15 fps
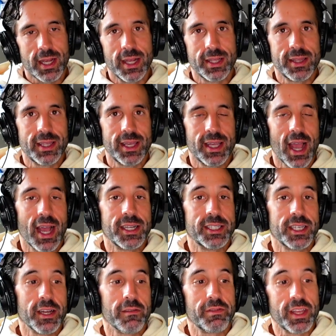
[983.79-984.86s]
in the
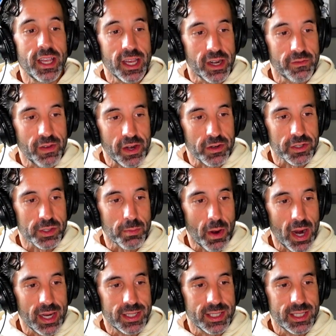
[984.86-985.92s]
idea of the innovator's
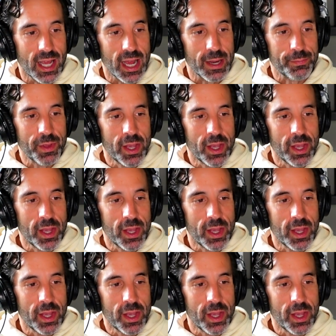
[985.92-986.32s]
mindset,